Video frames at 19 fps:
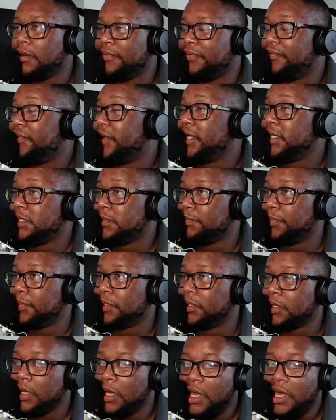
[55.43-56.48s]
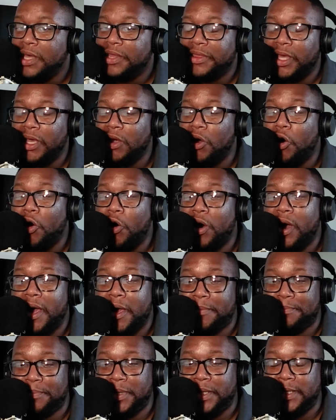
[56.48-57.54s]
Facebook, they all
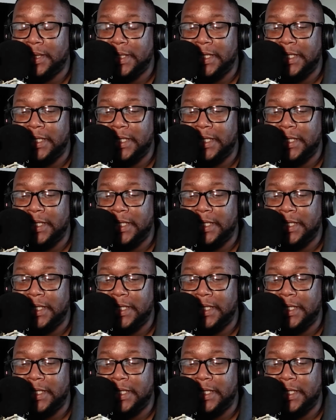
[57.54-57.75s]
have been